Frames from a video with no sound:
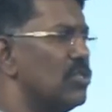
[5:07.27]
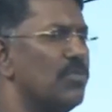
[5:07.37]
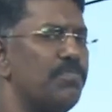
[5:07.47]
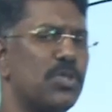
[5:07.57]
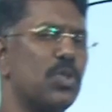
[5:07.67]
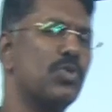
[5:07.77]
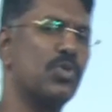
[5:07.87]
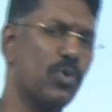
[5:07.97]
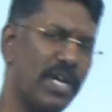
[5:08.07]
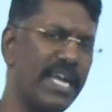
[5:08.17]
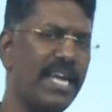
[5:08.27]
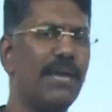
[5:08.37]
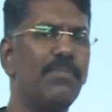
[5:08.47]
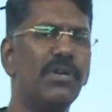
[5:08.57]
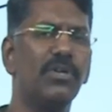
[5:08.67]
so student can
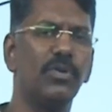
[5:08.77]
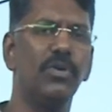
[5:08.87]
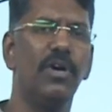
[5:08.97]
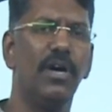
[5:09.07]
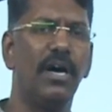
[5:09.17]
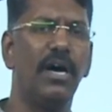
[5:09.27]
able to